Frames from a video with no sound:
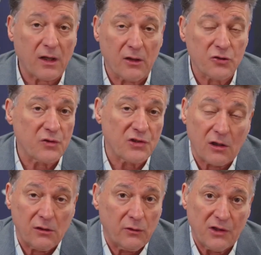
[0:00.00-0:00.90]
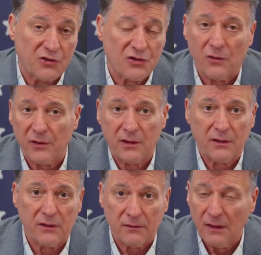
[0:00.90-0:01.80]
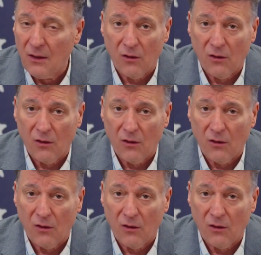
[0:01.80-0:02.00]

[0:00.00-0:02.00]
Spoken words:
countries, including Syria and